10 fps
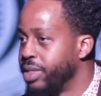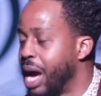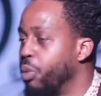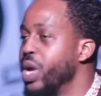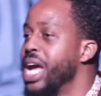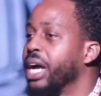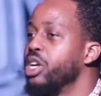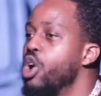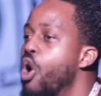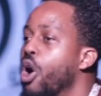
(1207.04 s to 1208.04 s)
that we
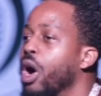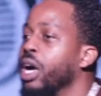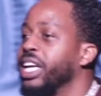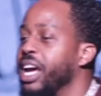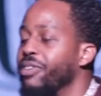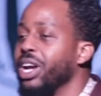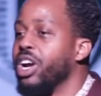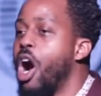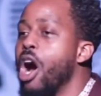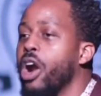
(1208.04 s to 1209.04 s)
ignore
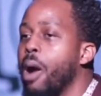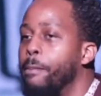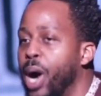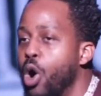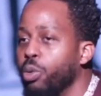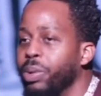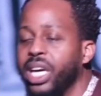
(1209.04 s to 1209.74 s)
giving God our boat